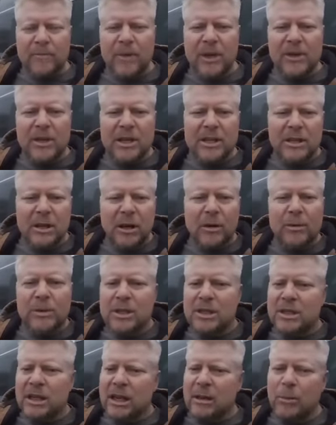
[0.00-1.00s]
Then they start with
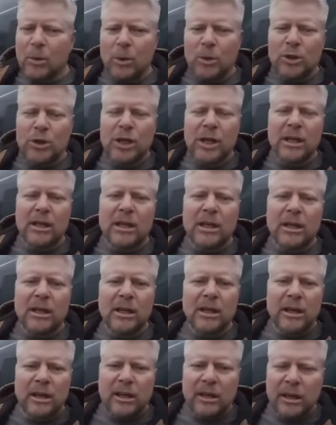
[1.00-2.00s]
the same old shit
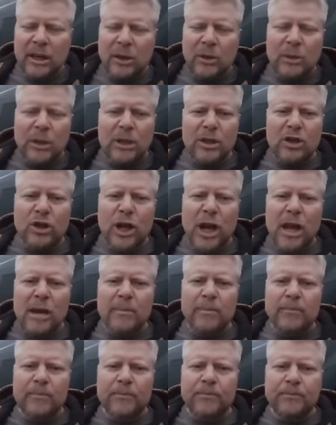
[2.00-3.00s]
guilt and
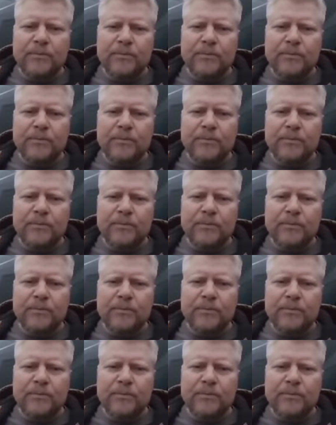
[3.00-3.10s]
shame.